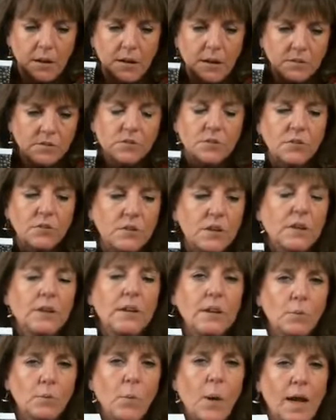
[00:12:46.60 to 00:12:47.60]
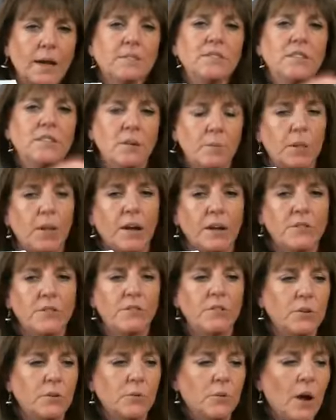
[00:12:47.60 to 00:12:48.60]
inserted in wax and applied
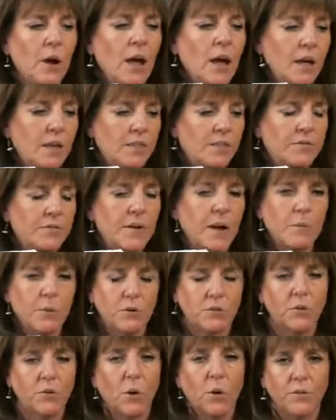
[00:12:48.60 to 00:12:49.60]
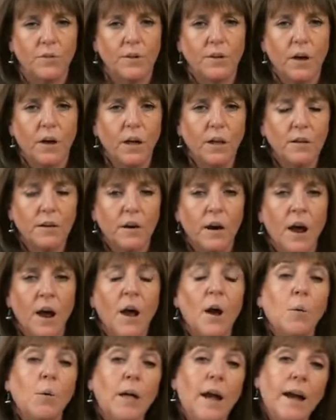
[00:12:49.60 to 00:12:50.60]
to the fabric to hold the color.
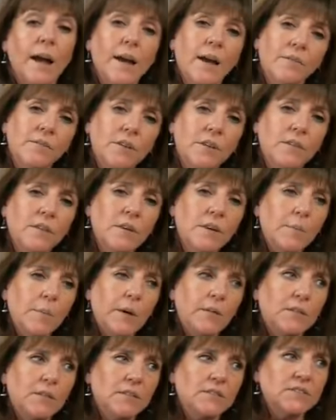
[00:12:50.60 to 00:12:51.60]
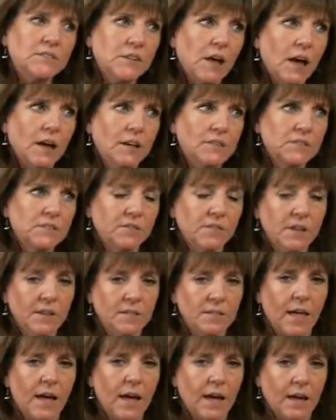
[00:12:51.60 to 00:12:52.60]
Well, I have to think about the size of the
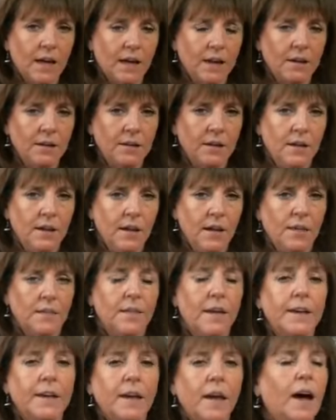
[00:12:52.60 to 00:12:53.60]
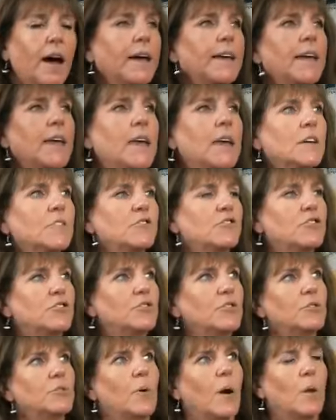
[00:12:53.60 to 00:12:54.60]
line. Like I can't
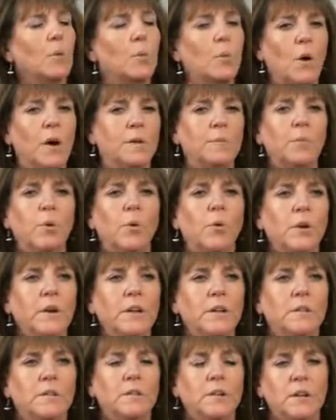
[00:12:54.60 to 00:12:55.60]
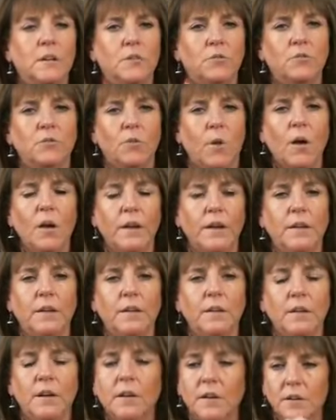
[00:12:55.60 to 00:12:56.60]
do a 1 point
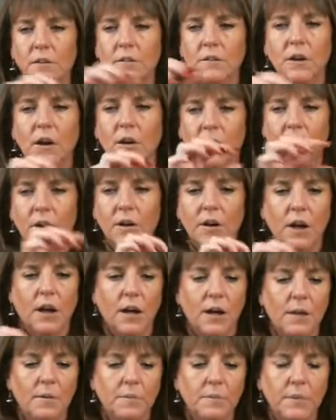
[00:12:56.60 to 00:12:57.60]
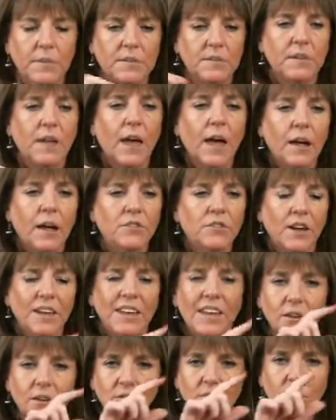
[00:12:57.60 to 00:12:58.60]
drawing or sketch. I
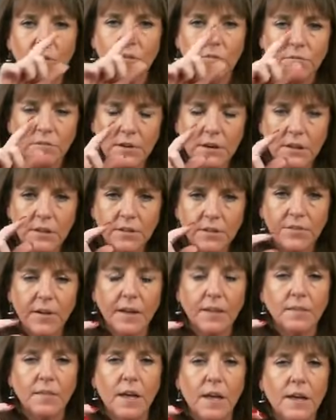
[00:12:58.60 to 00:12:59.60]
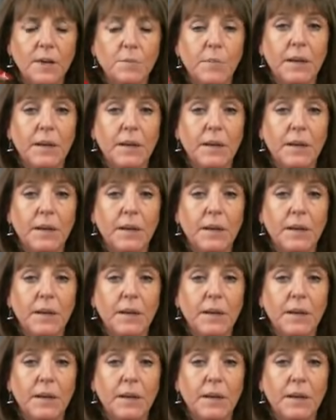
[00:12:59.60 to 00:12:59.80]
can't do a really fine line